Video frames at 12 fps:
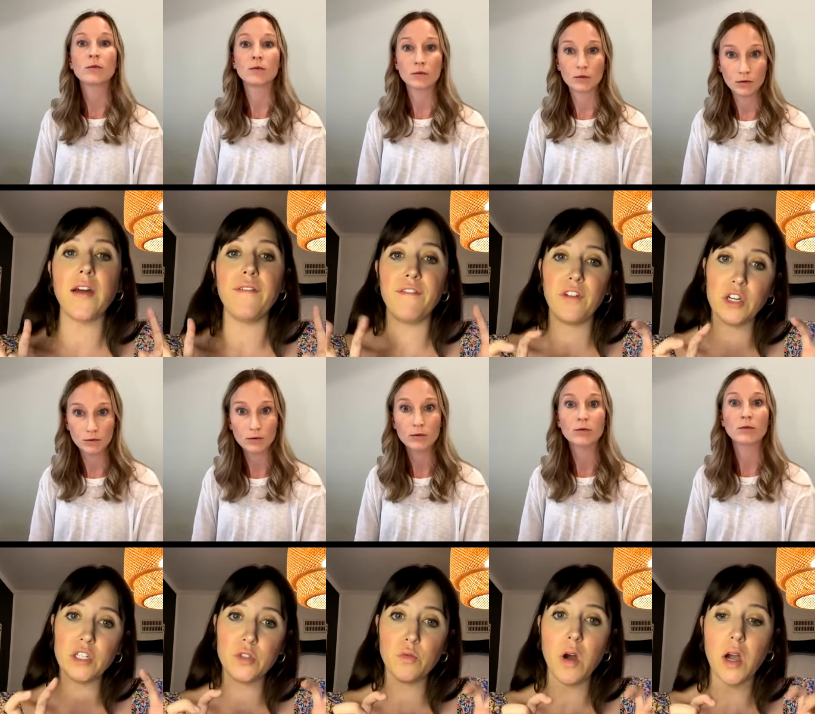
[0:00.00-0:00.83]
Speaker 1: a
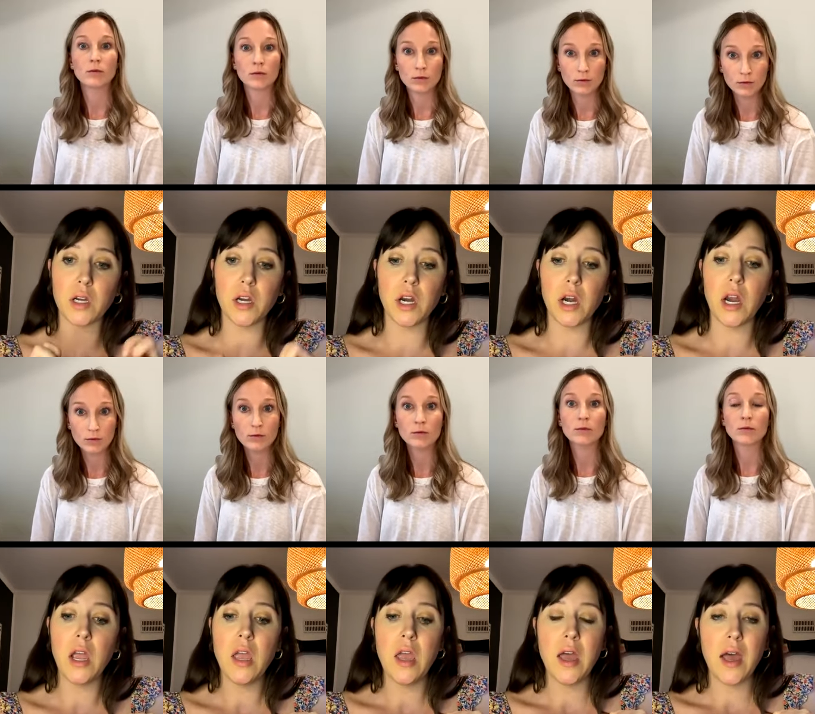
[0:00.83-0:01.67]
first walker
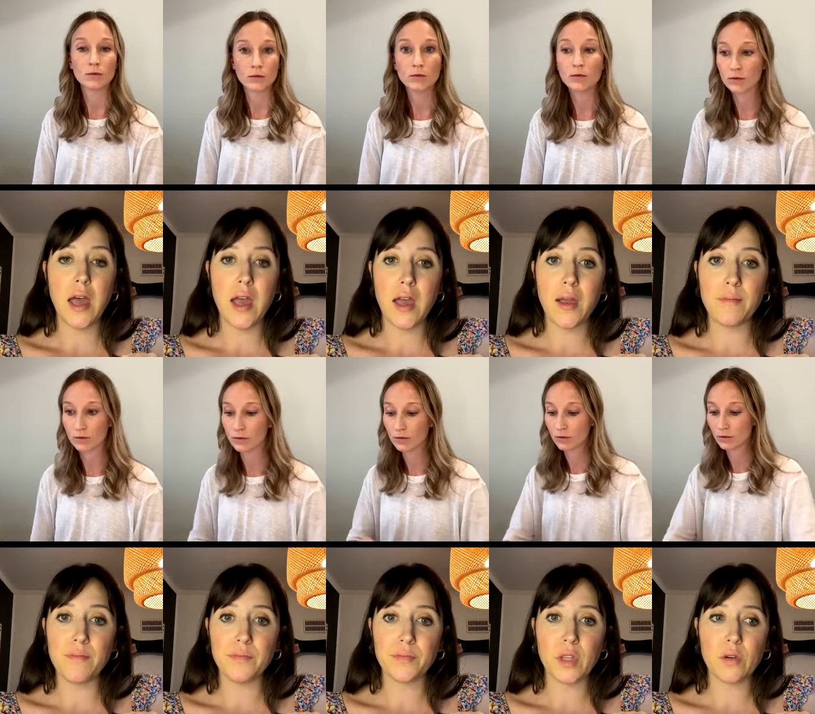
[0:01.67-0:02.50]
um,
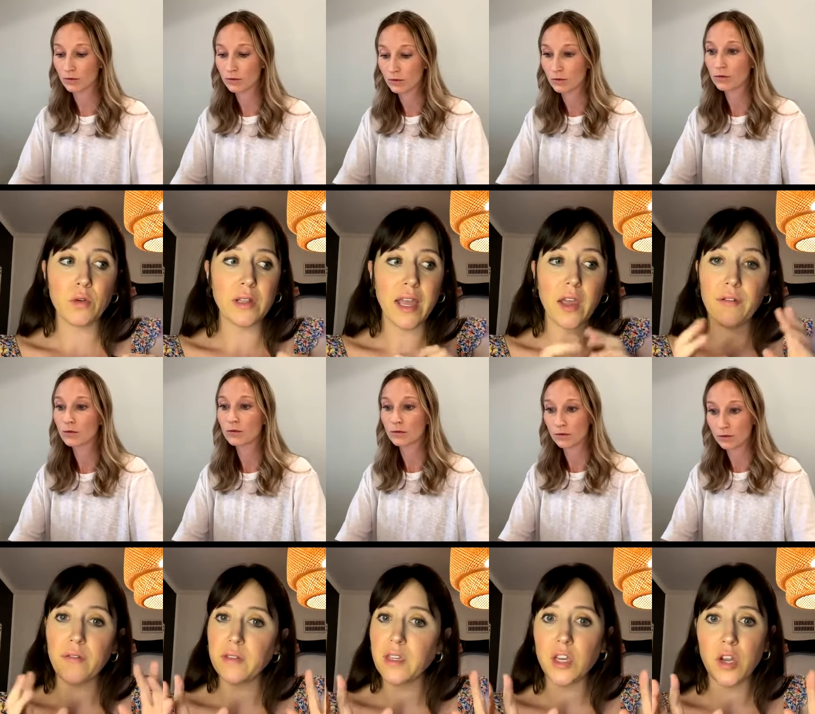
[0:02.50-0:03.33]
were like a,
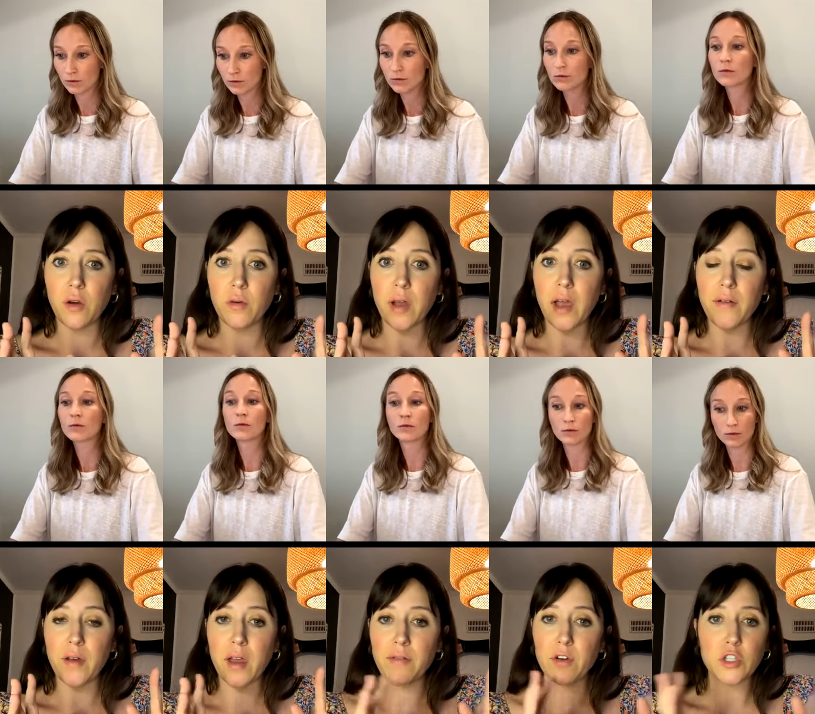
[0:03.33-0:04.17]
you know, a,
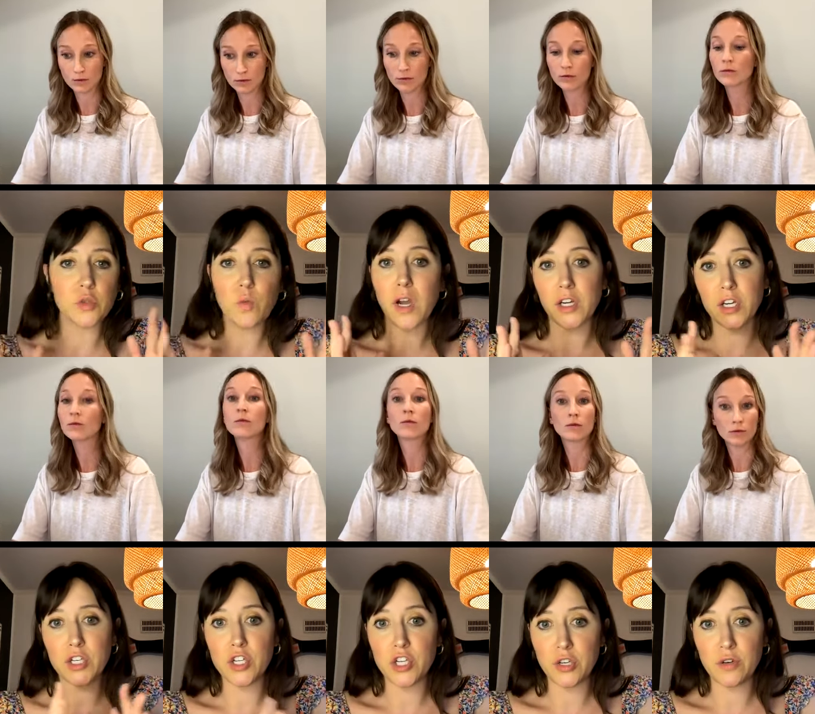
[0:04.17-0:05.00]
a first walker
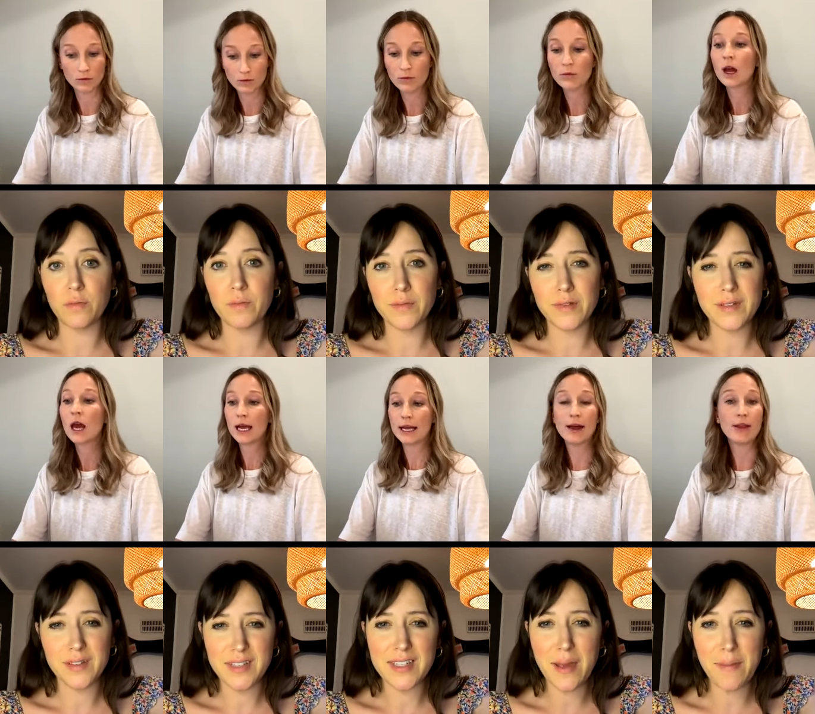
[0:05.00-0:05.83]
shoe.
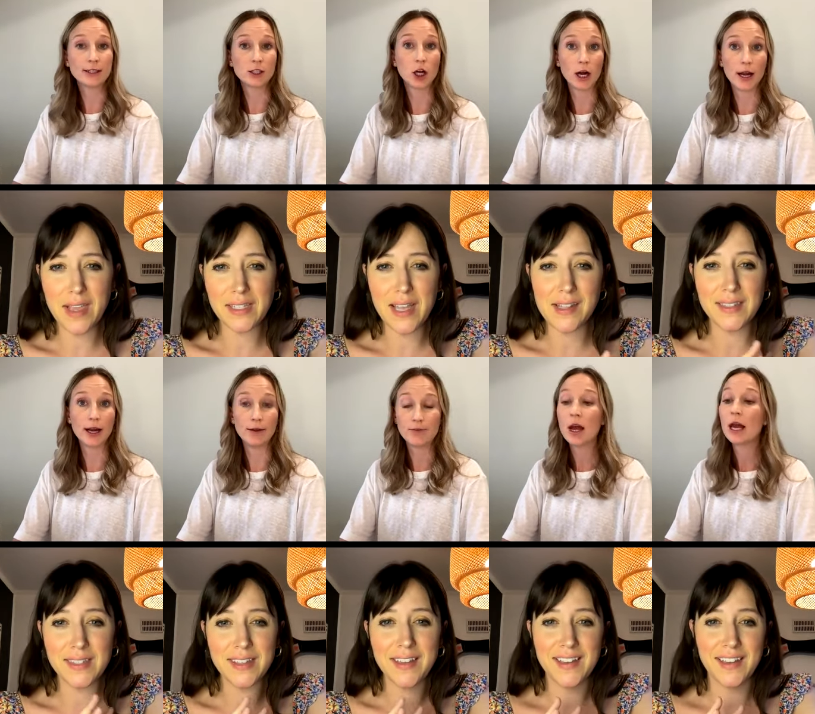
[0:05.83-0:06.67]
Does that make
Speaker 2: sense?
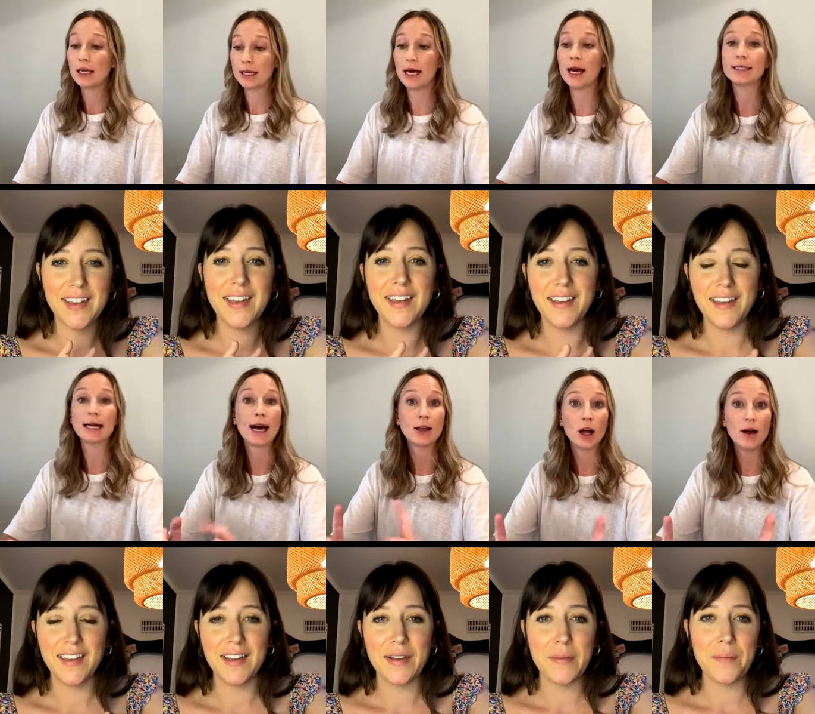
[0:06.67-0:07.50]
Right. Yes.
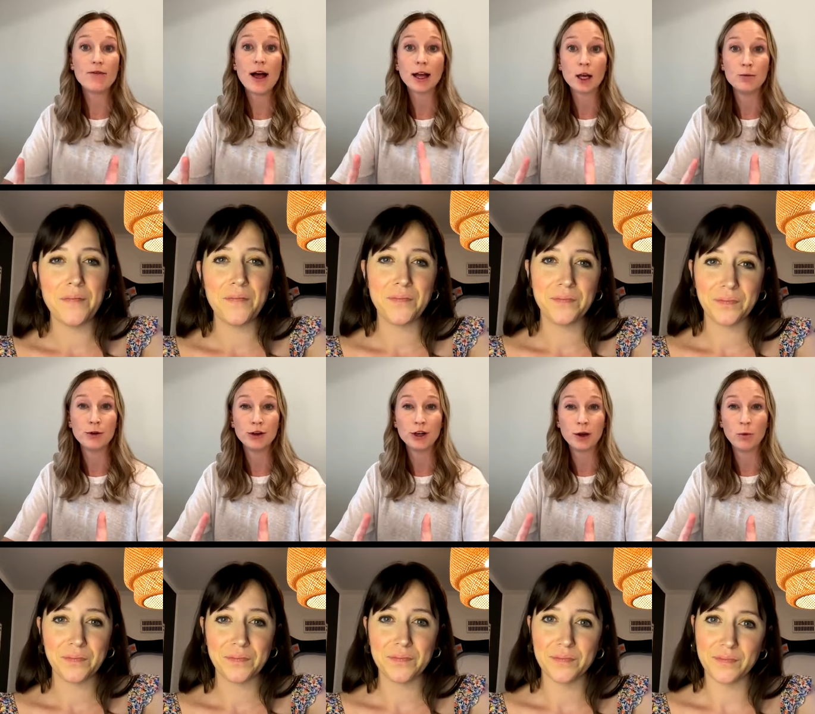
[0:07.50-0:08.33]
I love that
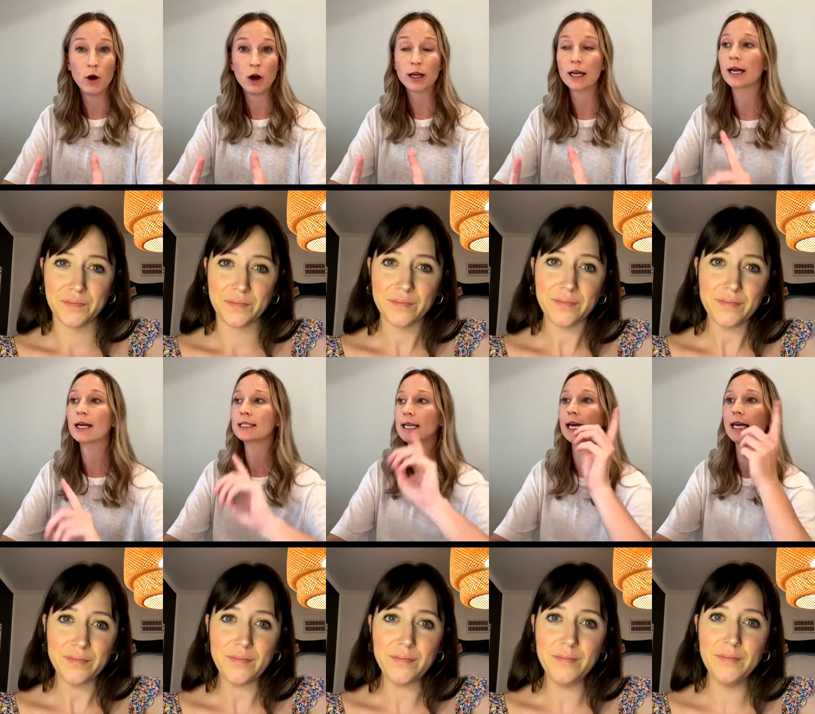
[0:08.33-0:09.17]
community walking
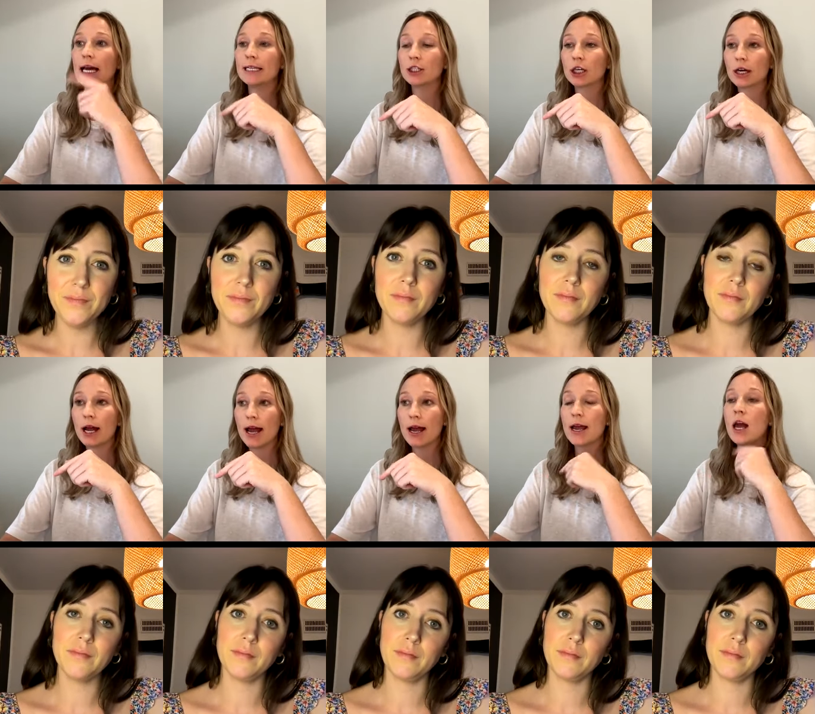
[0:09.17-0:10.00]
because like
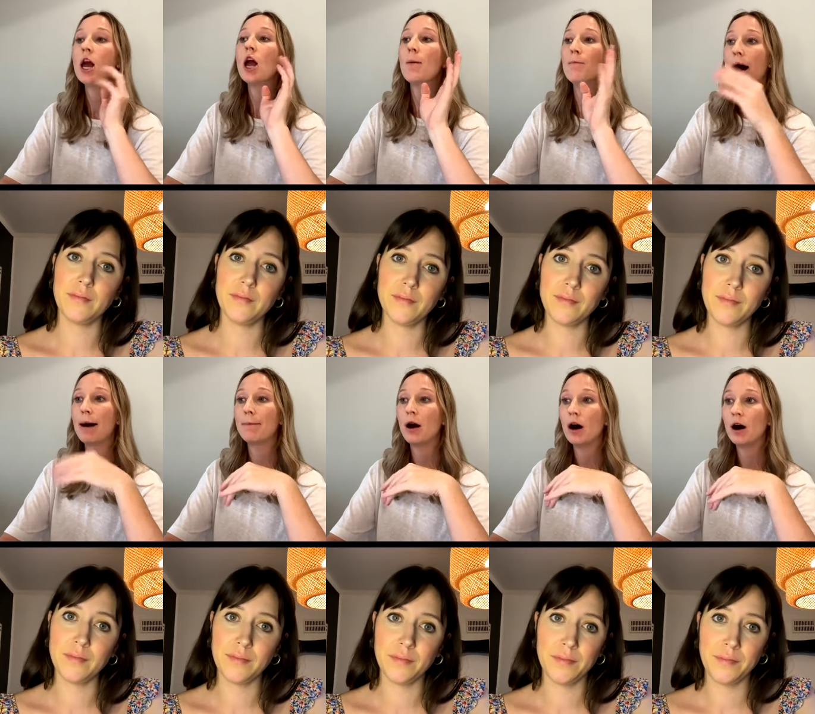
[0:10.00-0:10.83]
yesterday, my
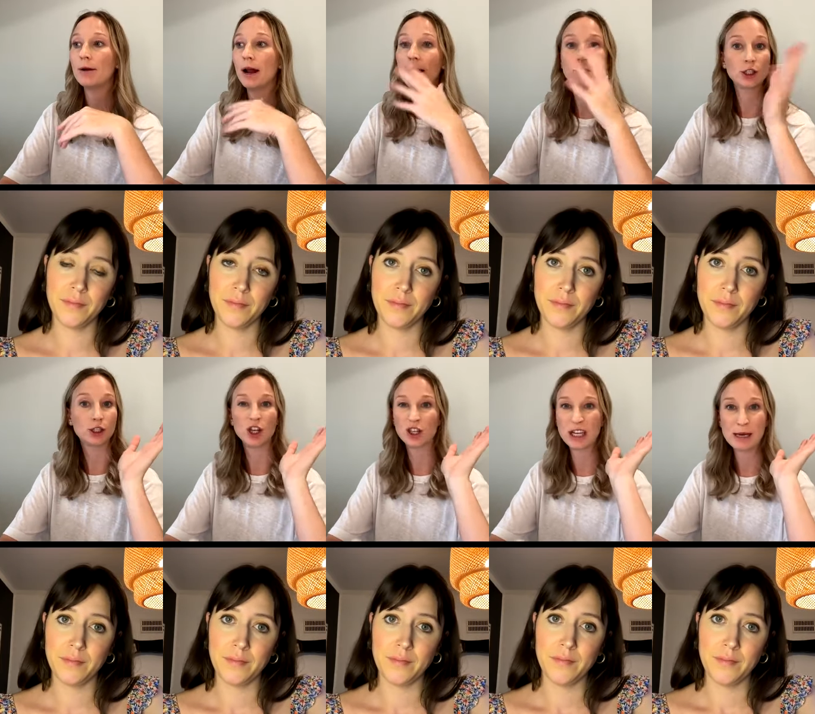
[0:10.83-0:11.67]
mom and I just
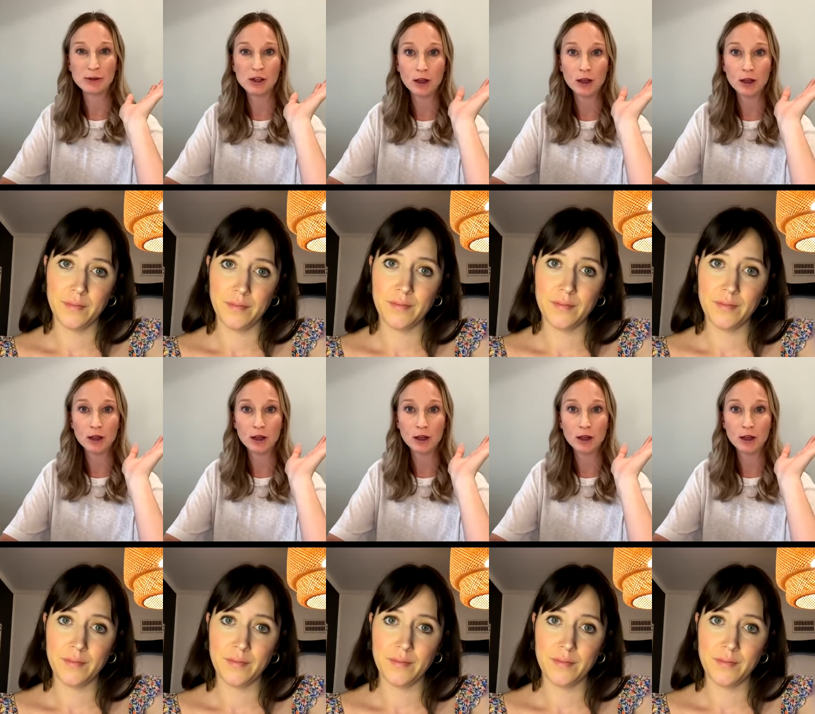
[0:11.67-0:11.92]
took James to